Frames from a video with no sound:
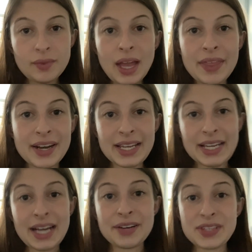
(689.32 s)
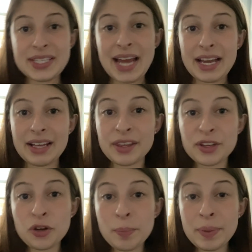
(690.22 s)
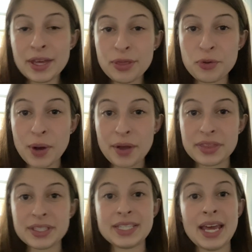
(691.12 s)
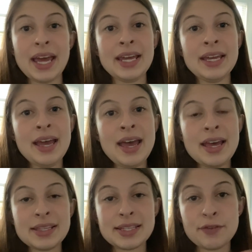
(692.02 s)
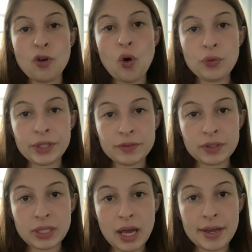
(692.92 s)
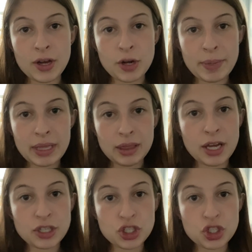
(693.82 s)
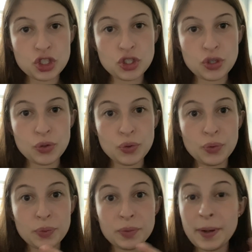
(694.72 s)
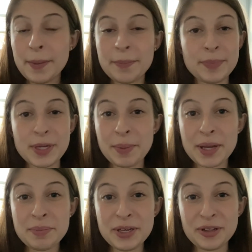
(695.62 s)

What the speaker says: And then I can kind of snack a little bit throughout the day instead of only relying on my lunch to be my meal.